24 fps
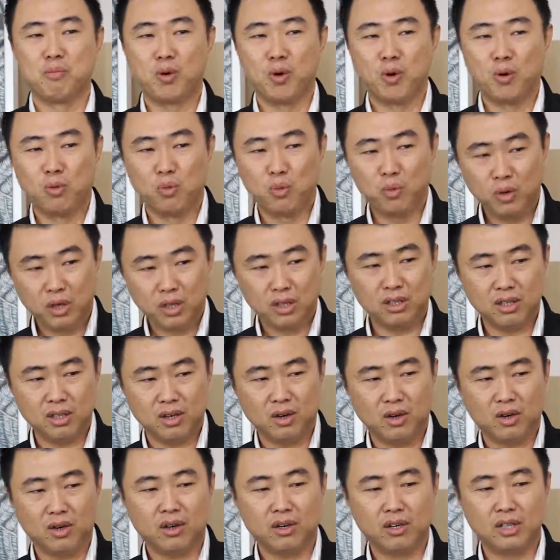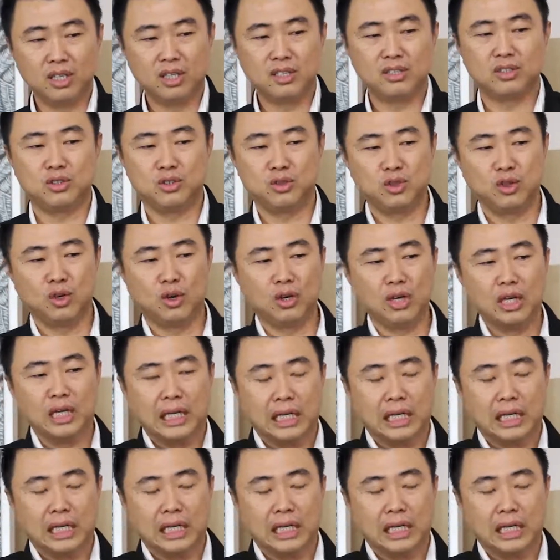more work or is your